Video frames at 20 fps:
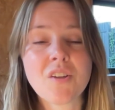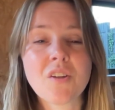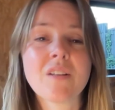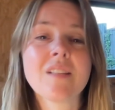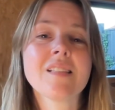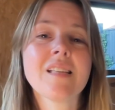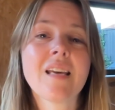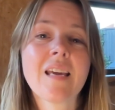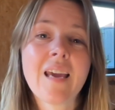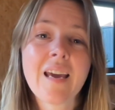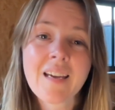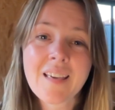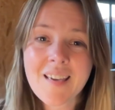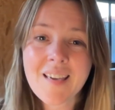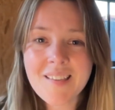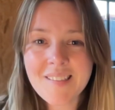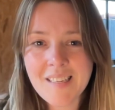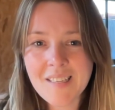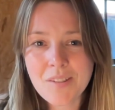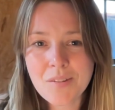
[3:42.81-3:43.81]
You can say, heck
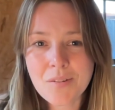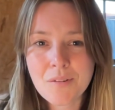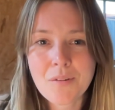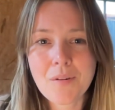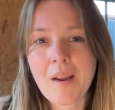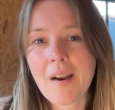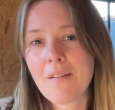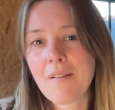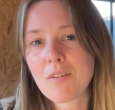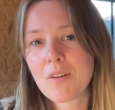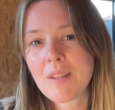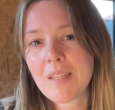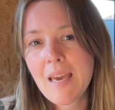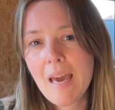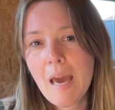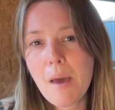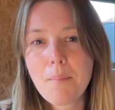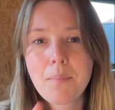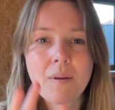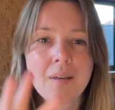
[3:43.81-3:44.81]
yes, I do, and I've got the
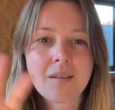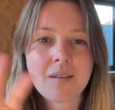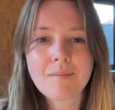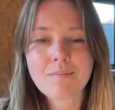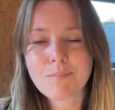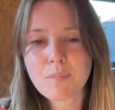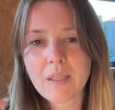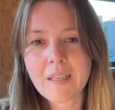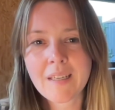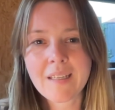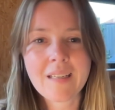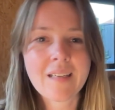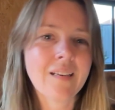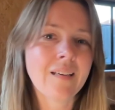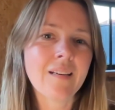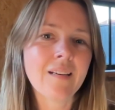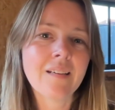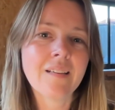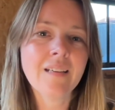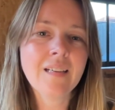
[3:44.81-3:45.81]
app, and I plug it
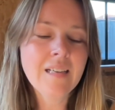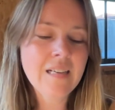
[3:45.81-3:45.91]
in,